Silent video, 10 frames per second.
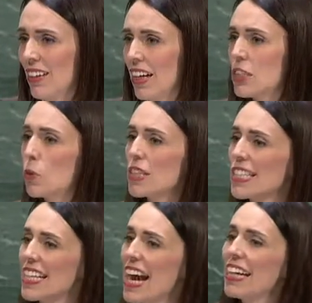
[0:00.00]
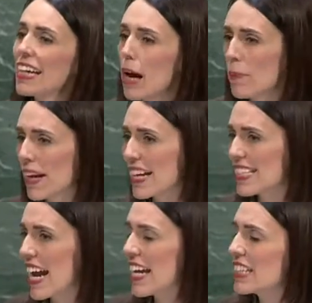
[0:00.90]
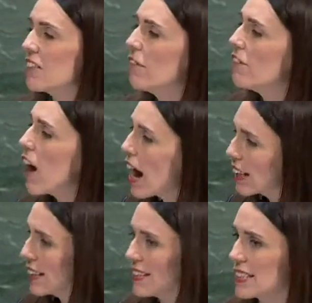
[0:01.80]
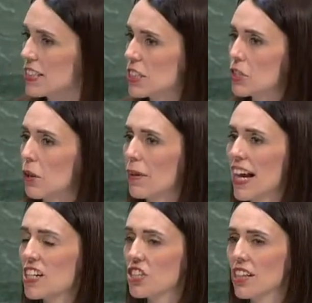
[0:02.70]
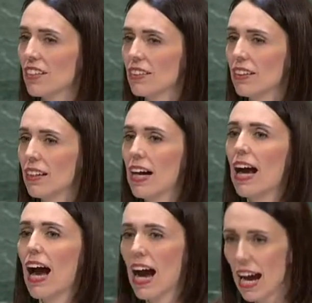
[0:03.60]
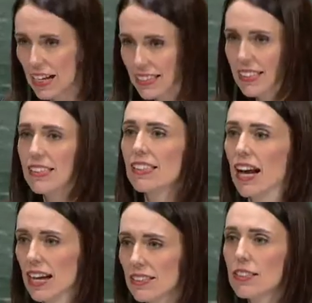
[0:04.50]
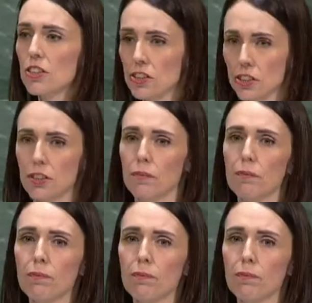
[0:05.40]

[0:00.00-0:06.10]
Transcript: It's what standing up against acts of violence and discrimination asks us to do.